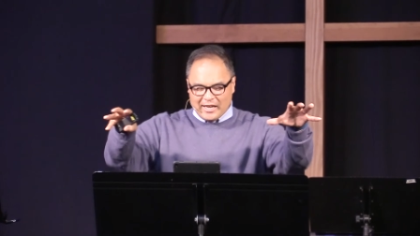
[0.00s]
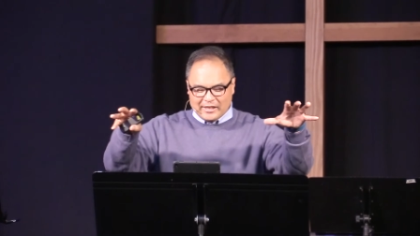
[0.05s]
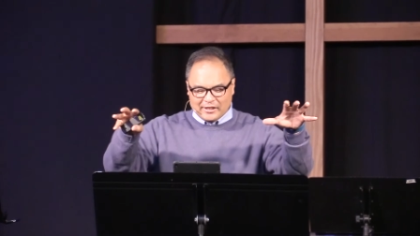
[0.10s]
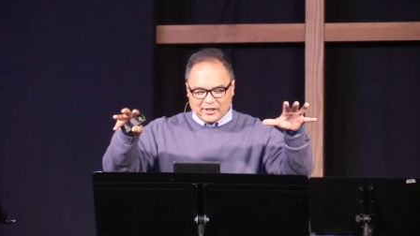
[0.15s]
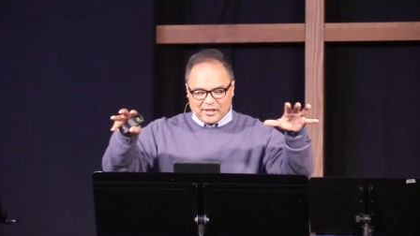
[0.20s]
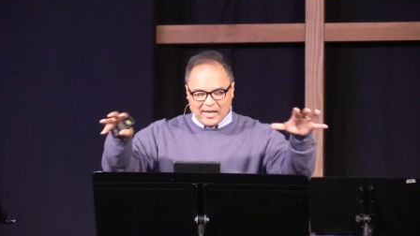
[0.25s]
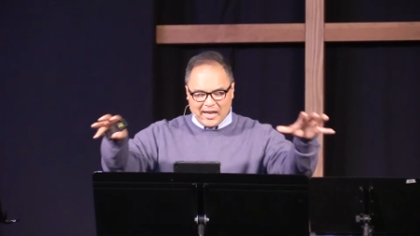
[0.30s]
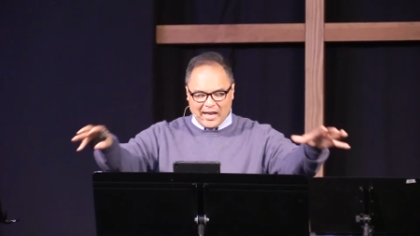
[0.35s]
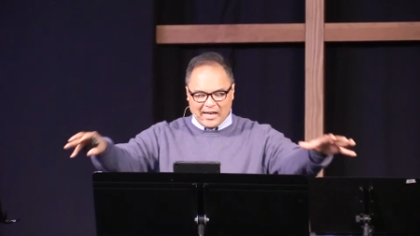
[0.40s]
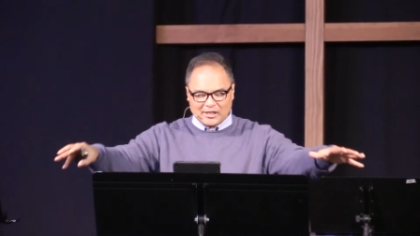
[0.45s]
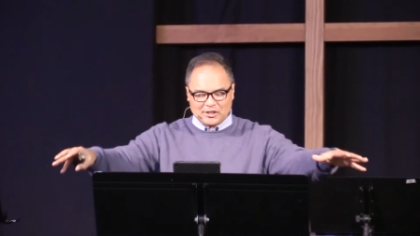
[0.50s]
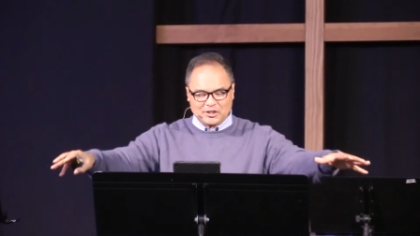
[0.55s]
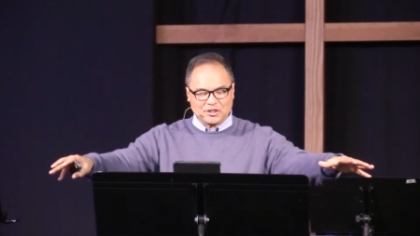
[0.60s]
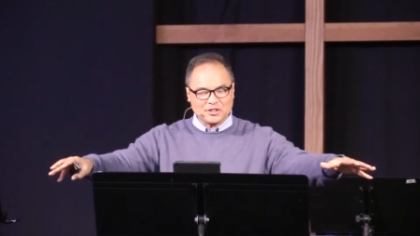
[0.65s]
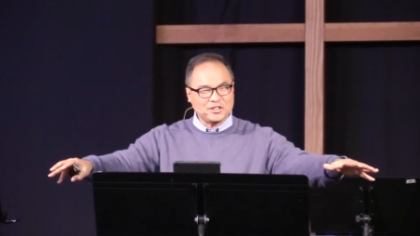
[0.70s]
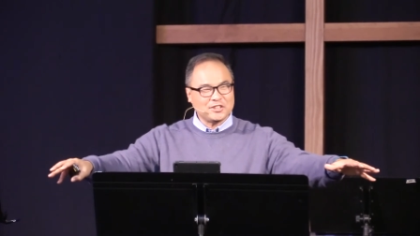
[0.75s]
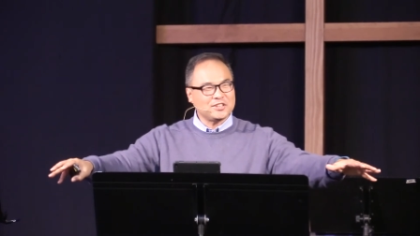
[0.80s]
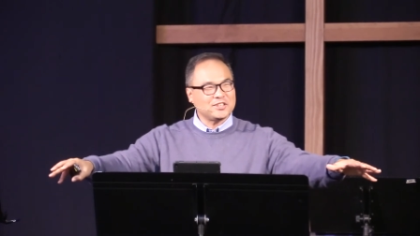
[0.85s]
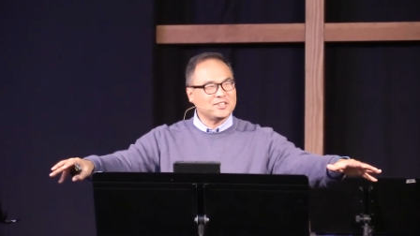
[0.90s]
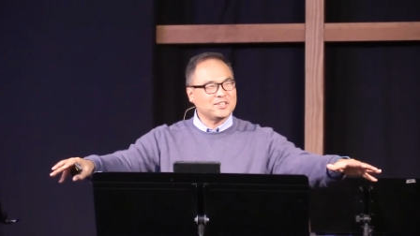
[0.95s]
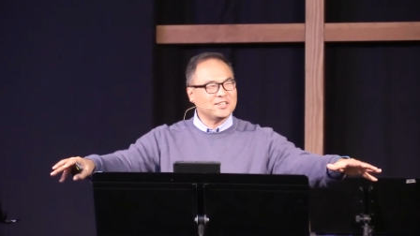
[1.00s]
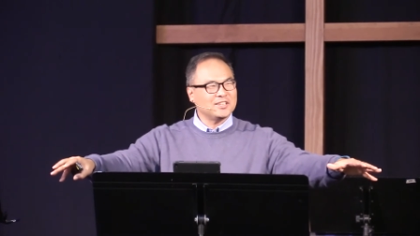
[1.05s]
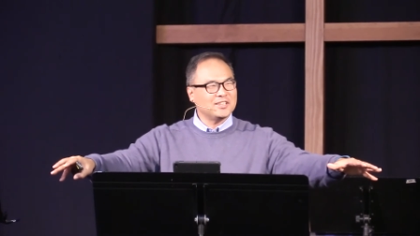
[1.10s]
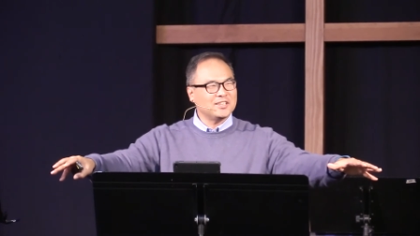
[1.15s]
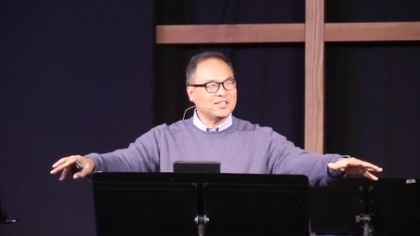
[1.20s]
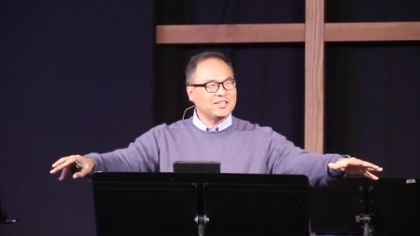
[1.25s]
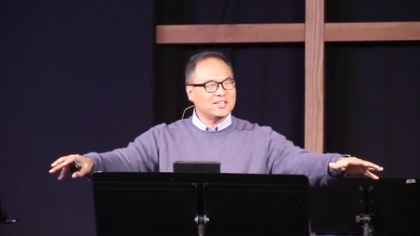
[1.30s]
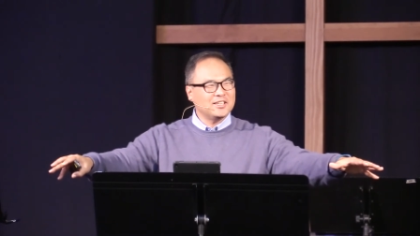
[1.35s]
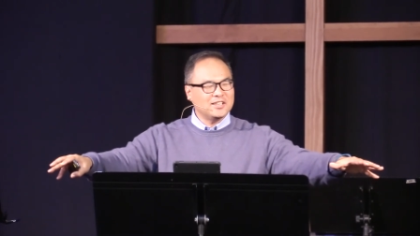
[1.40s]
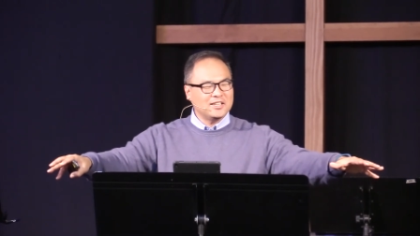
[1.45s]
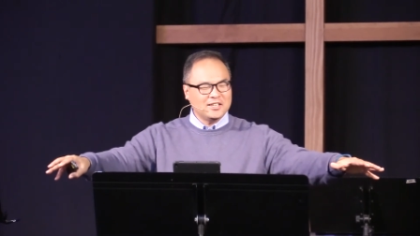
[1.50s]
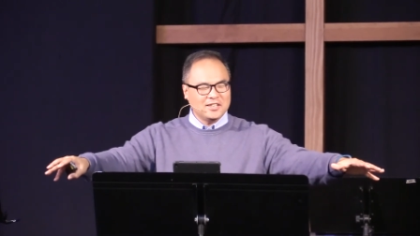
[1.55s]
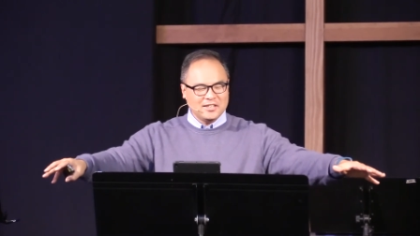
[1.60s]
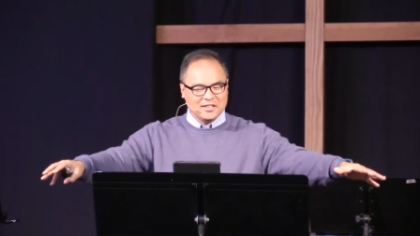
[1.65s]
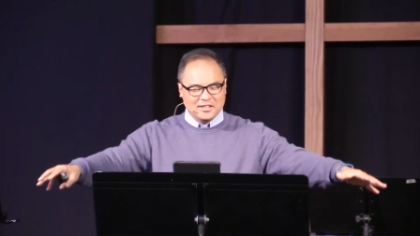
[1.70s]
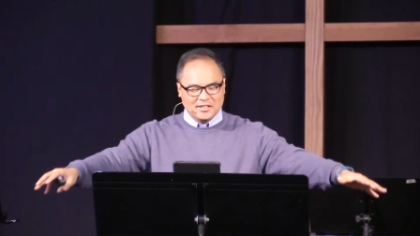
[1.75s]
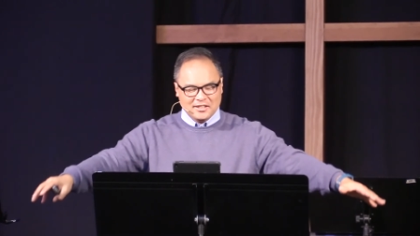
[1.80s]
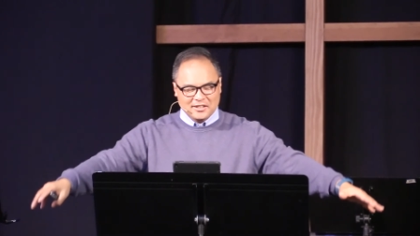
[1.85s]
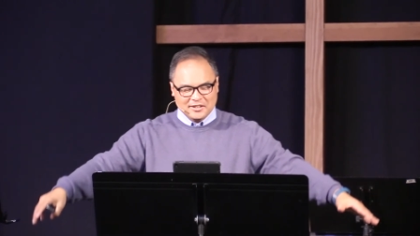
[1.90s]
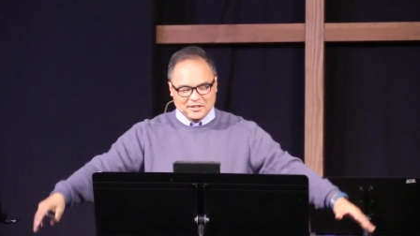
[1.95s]
and catch.
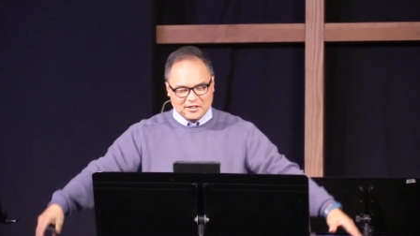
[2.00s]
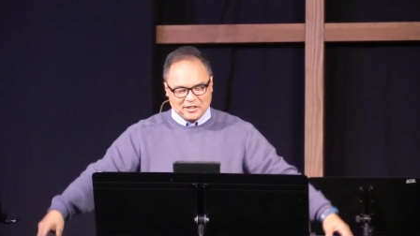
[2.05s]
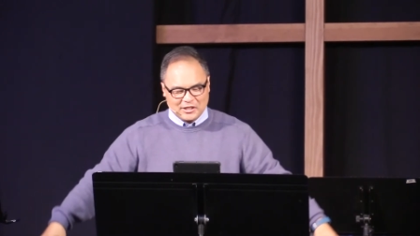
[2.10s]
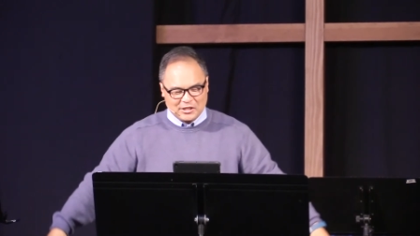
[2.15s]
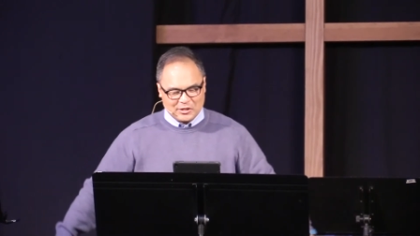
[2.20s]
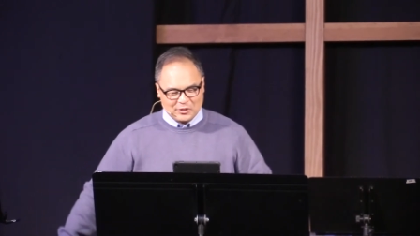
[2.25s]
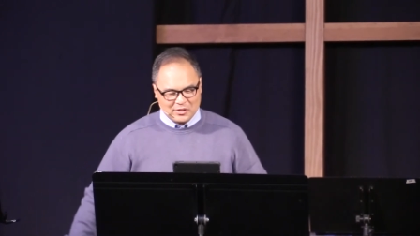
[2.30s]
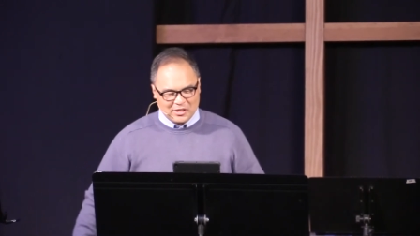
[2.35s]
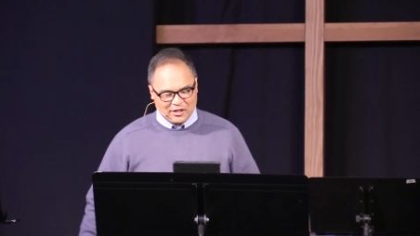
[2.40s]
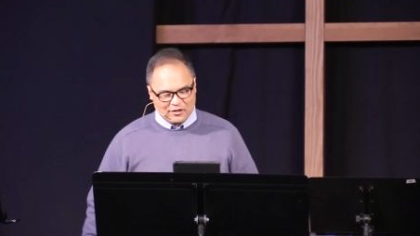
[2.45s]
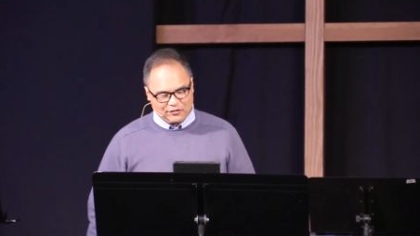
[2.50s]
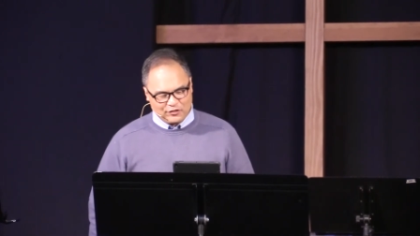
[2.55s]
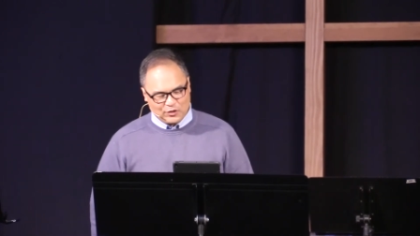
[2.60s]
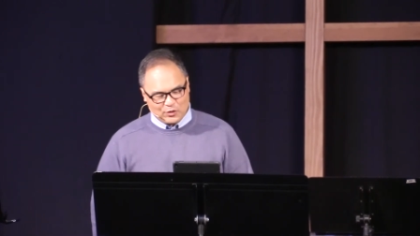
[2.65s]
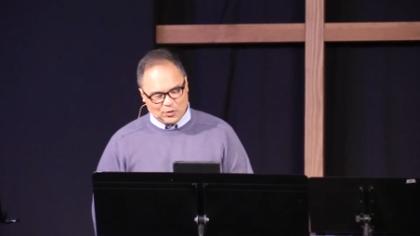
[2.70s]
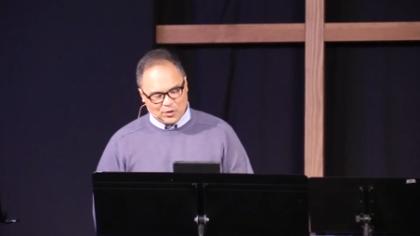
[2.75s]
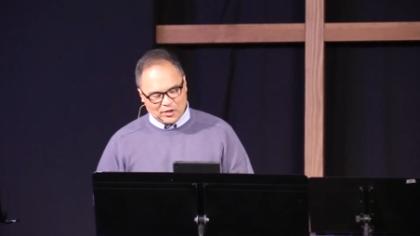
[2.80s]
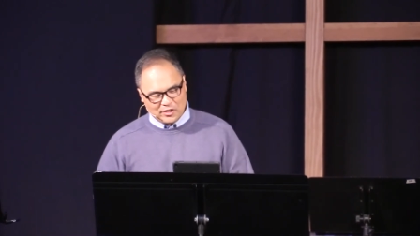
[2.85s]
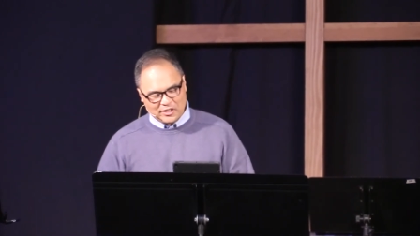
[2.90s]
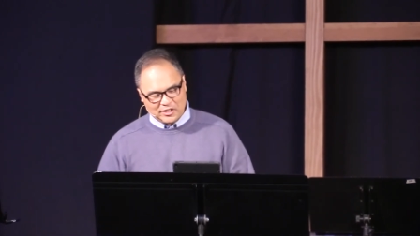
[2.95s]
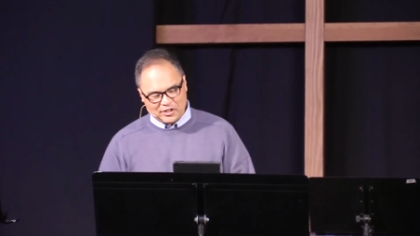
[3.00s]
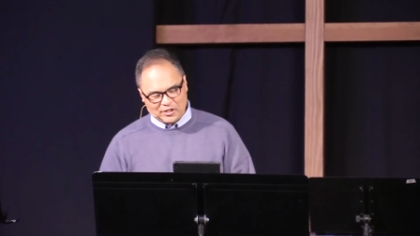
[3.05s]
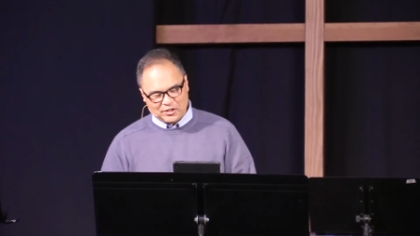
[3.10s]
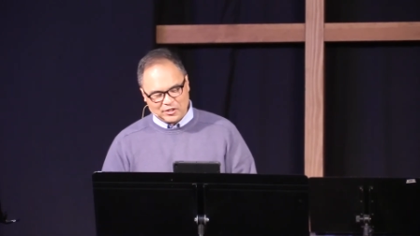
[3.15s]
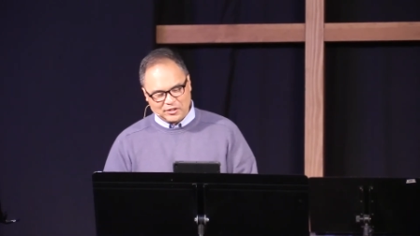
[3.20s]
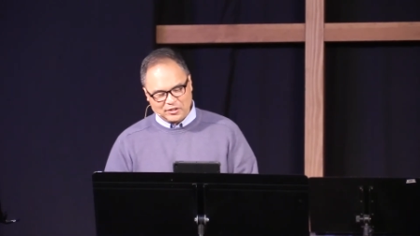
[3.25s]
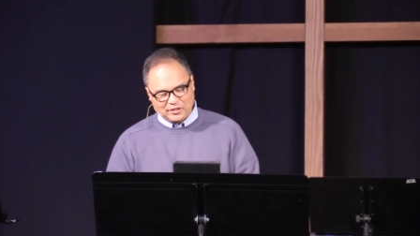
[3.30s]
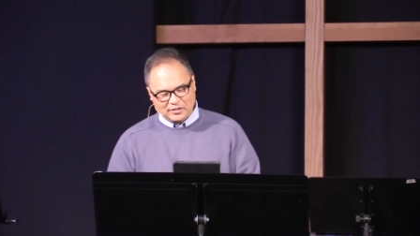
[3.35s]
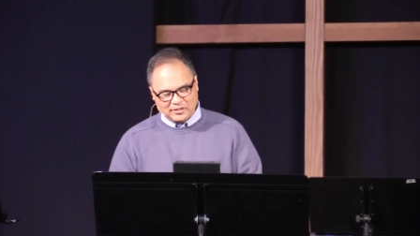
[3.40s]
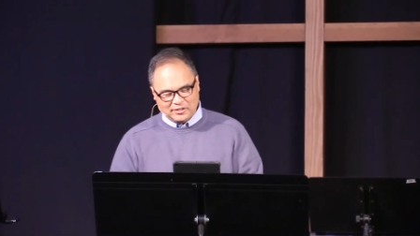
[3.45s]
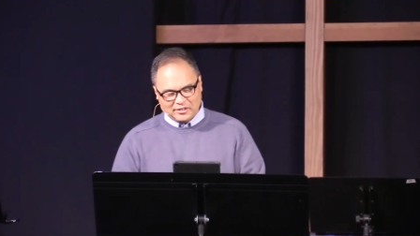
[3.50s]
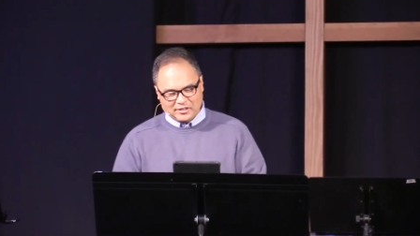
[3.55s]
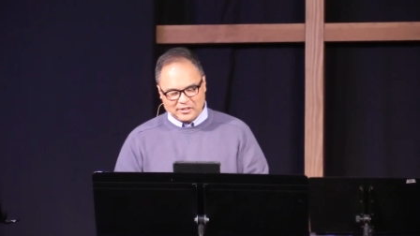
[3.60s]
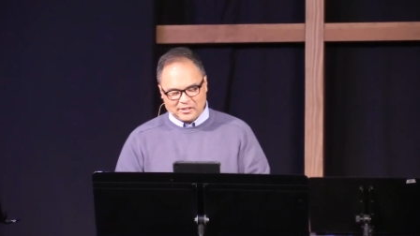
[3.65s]
You know, if you are here